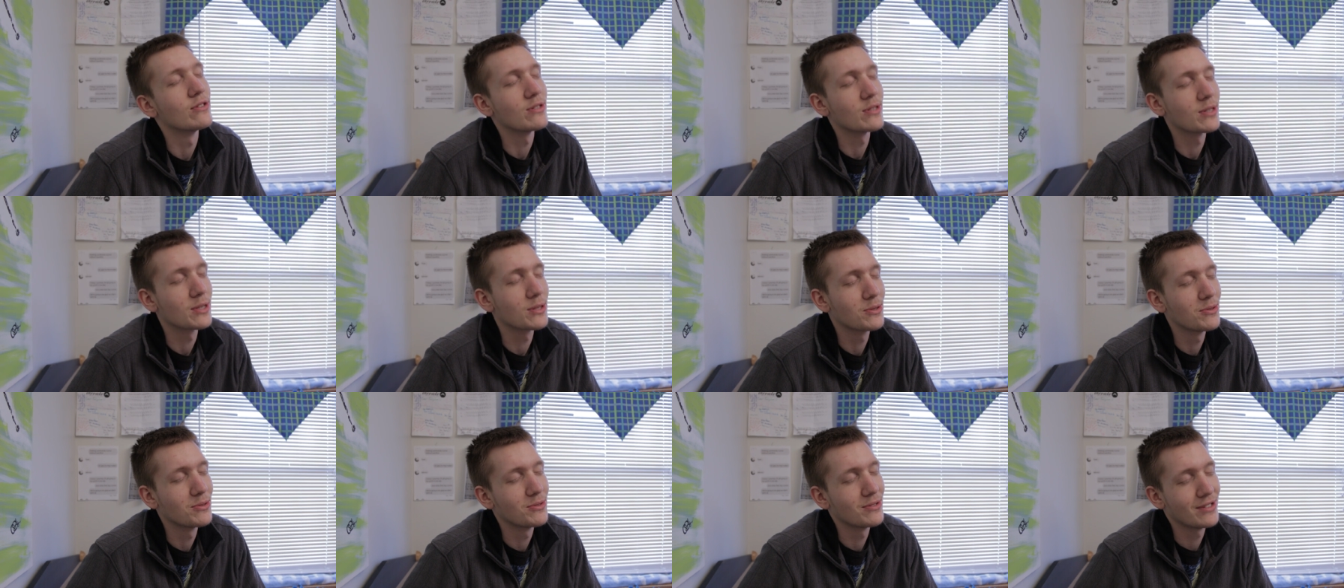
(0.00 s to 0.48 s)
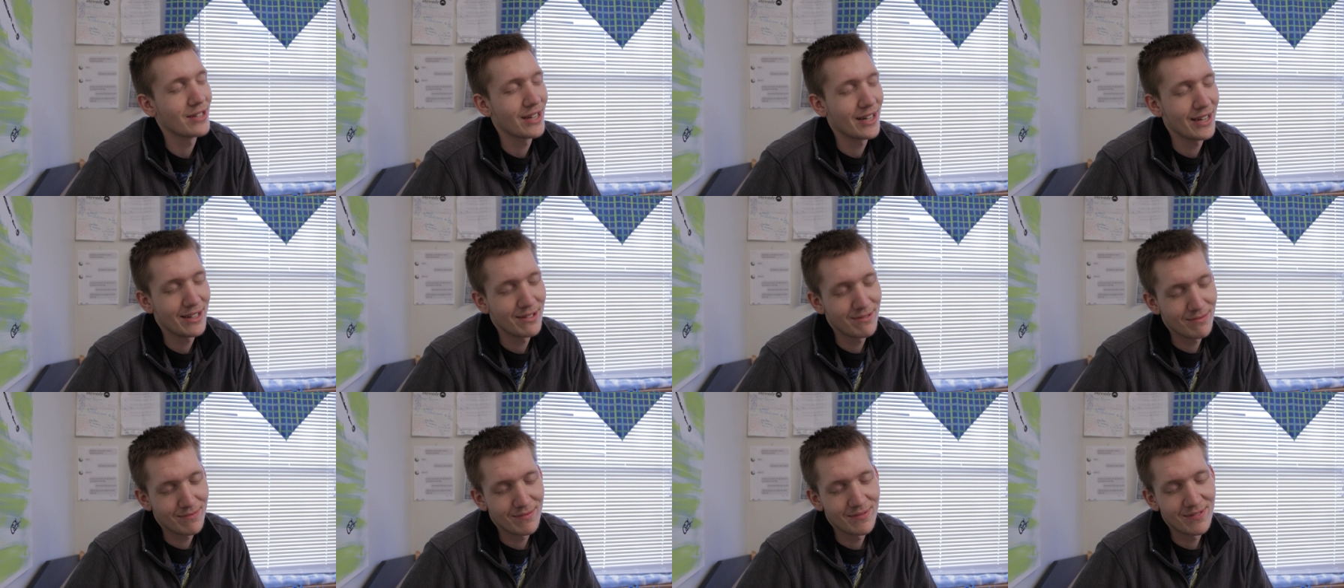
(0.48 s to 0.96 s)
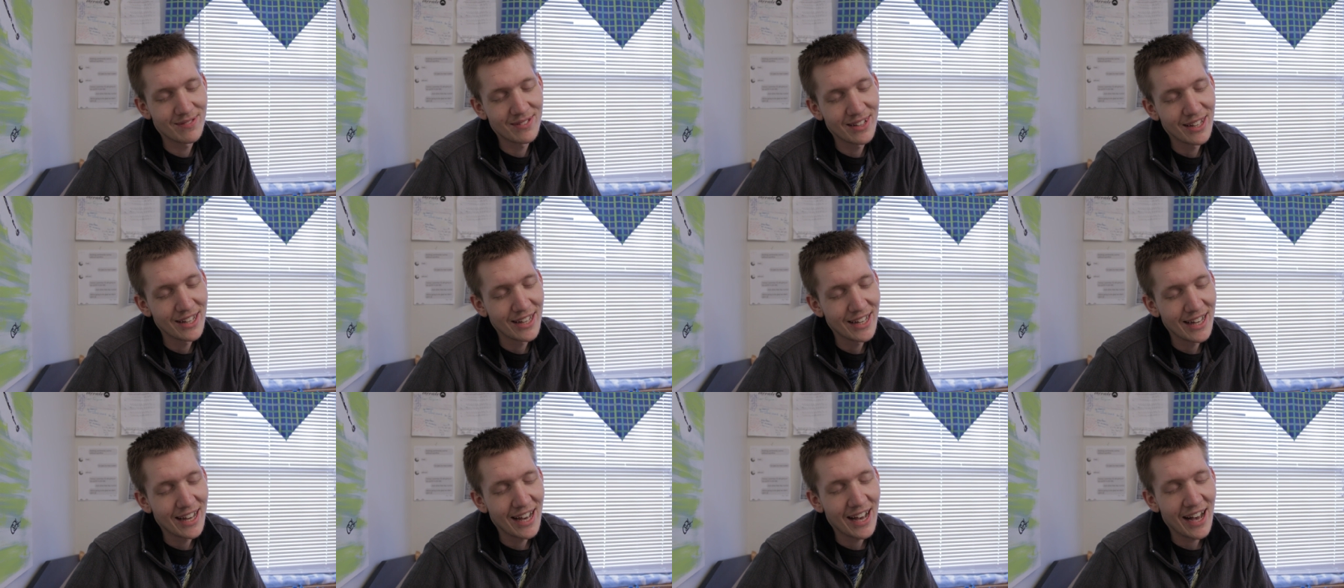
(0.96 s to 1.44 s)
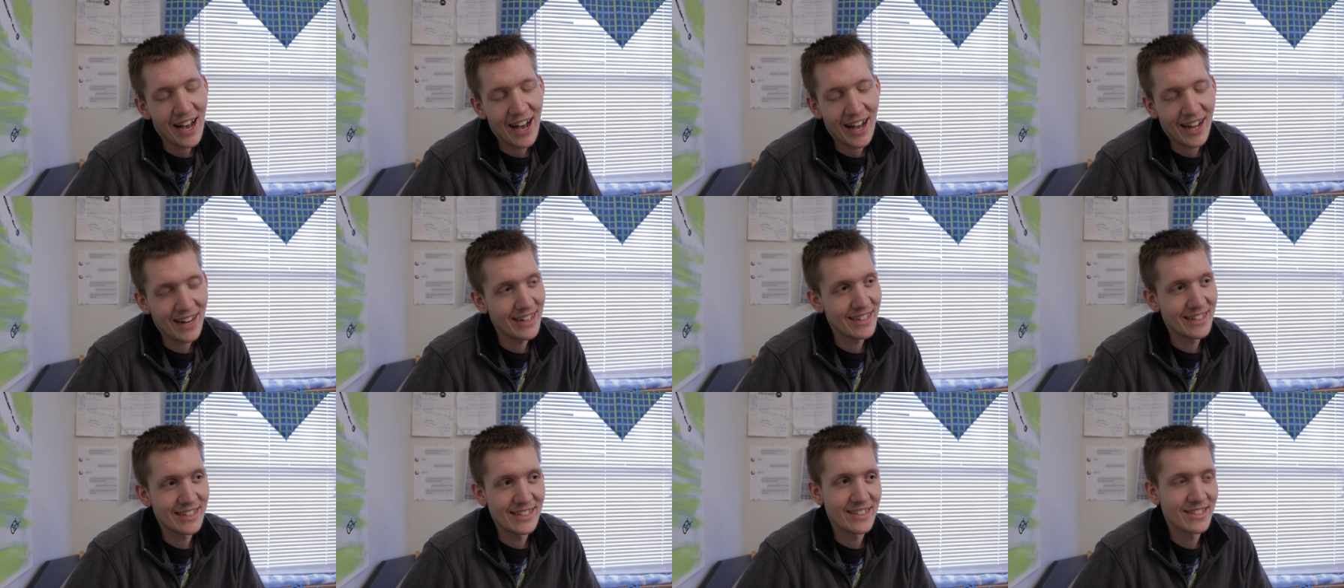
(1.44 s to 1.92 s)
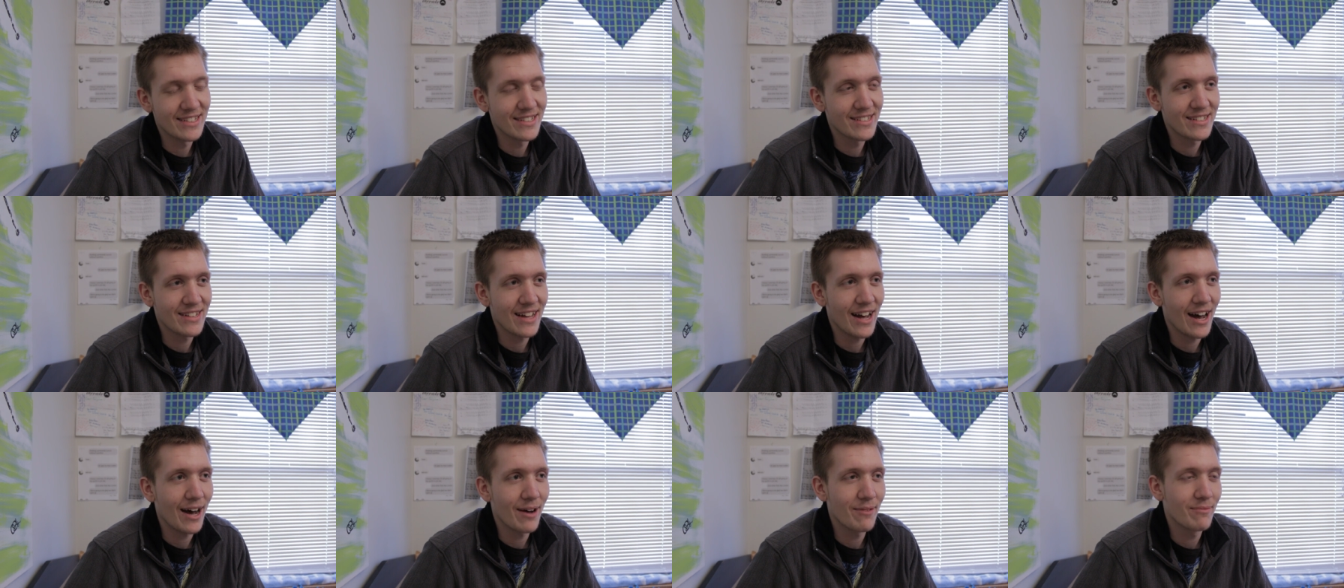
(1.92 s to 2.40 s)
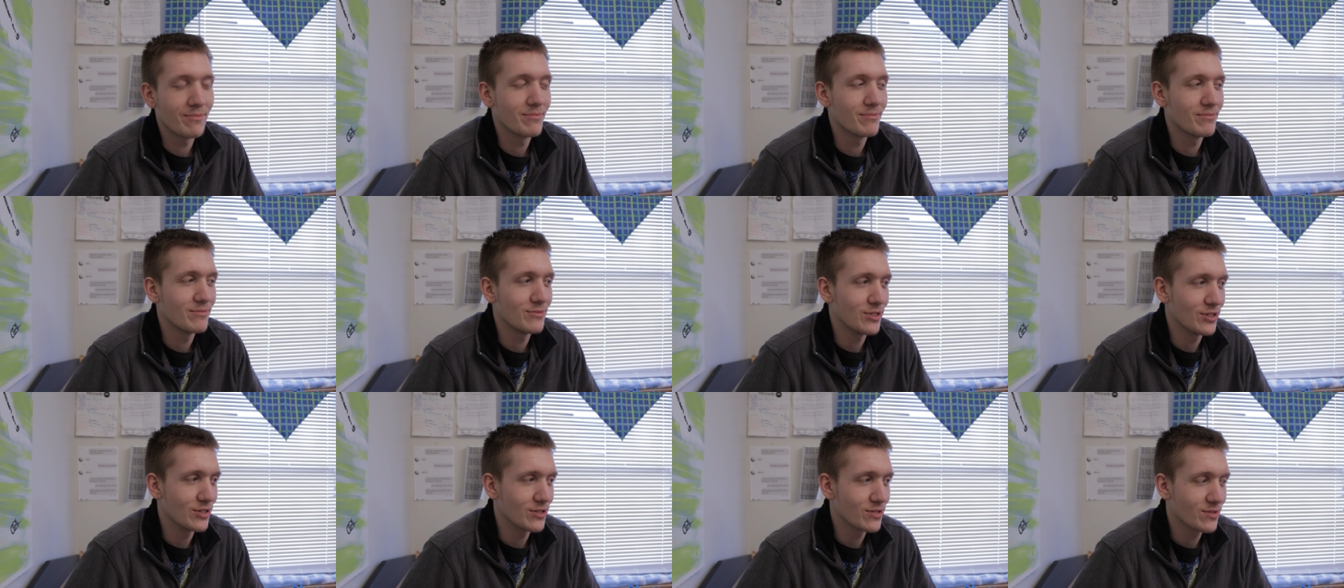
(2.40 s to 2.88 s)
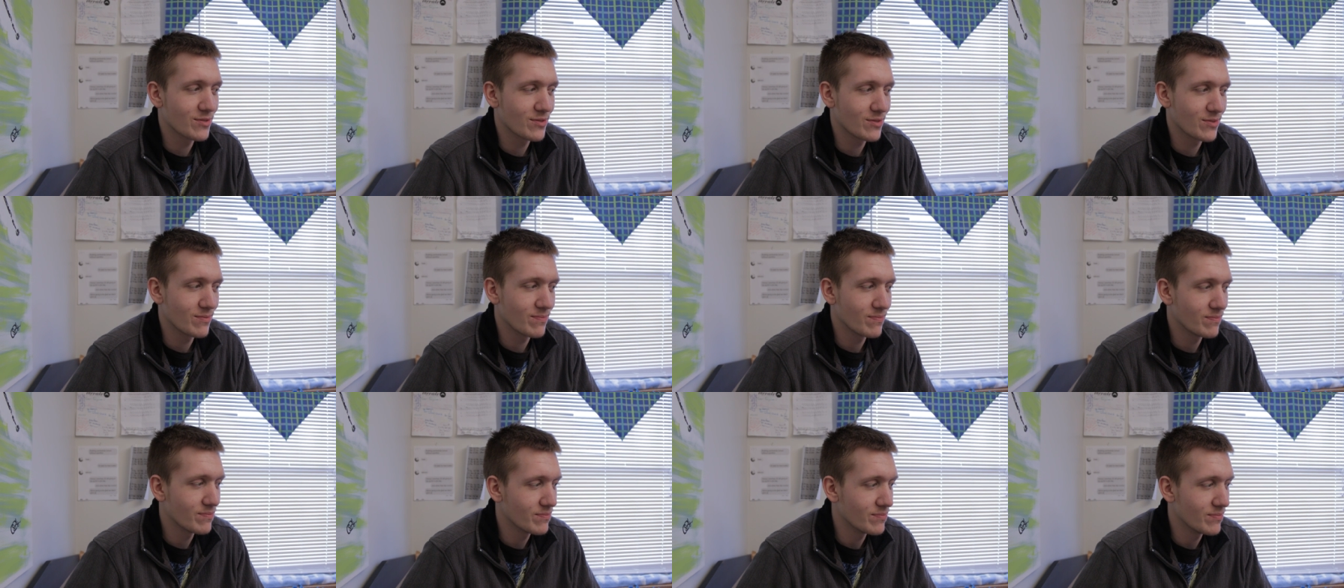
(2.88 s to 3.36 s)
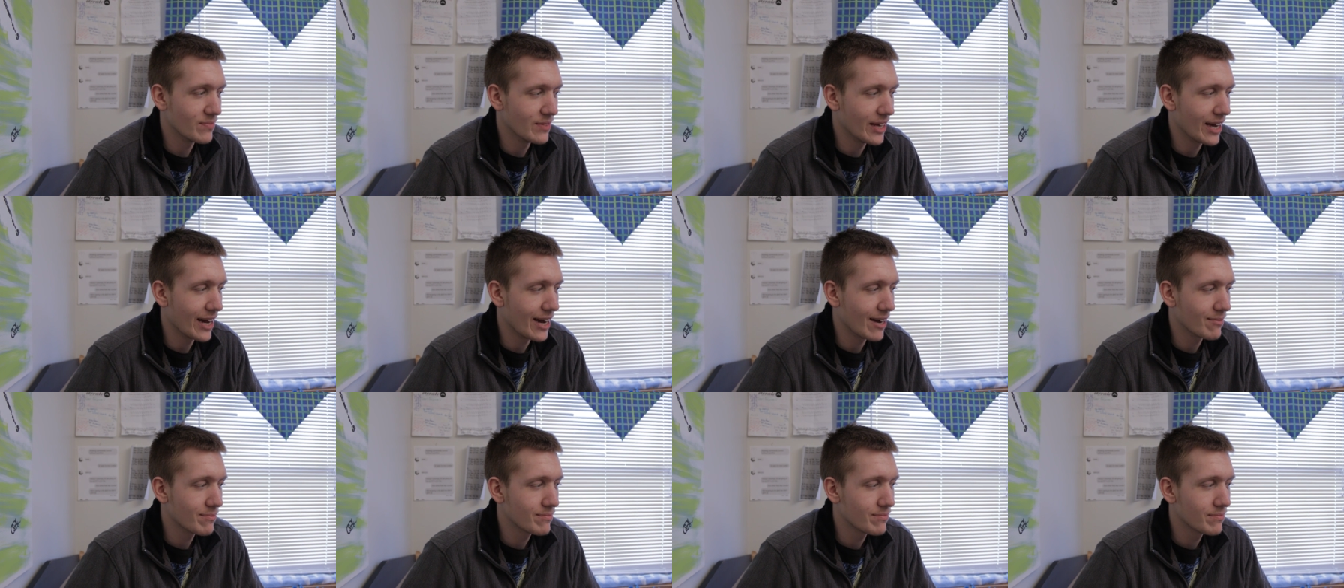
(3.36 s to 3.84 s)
single time. I need to stop. Just yeah.